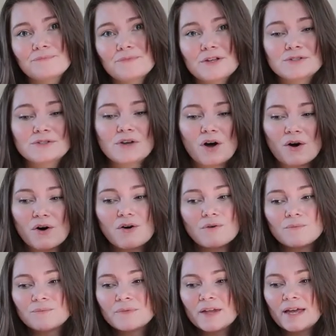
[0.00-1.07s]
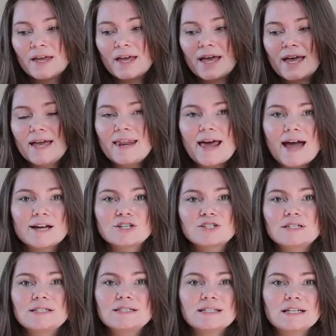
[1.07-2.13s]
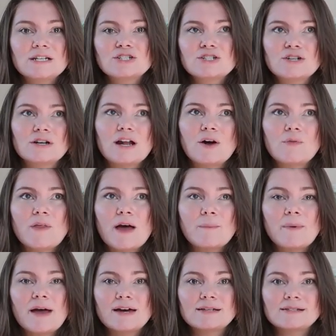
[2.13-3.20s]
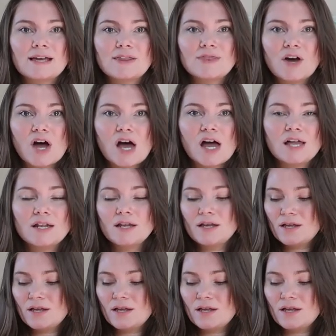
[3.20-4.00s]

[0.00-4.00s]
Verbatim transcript: So it actually didn't turn out that bad as I thought.